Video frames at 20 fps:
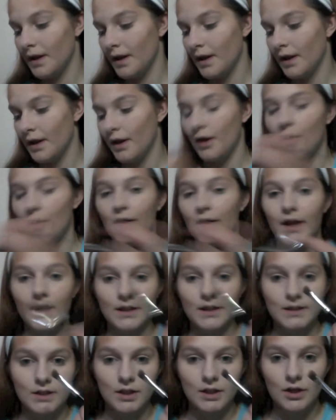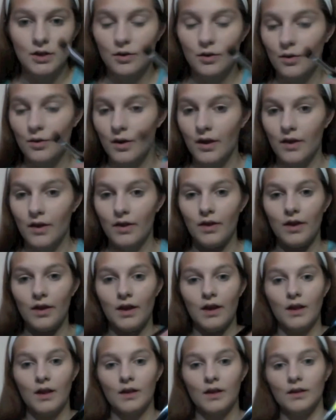going into
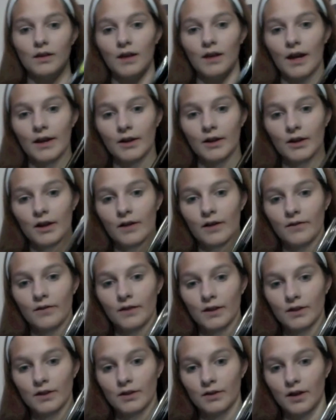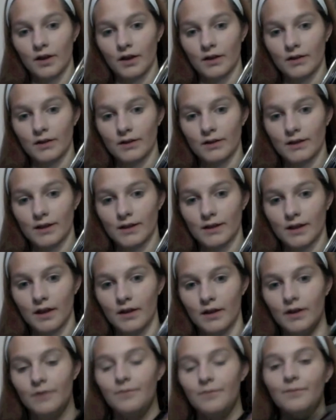the lighter of the two colors, this
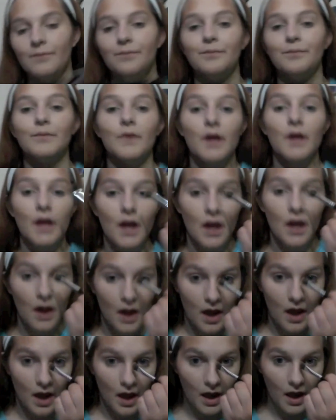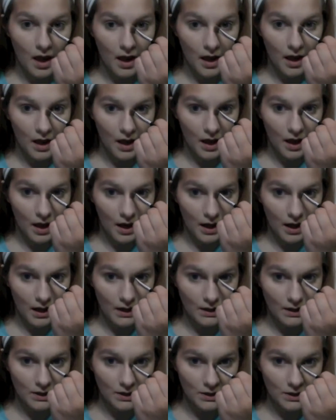color,
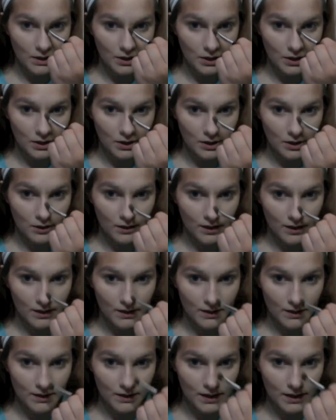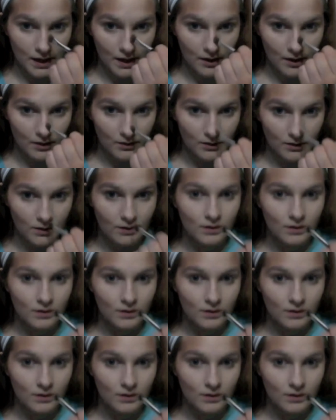and just going down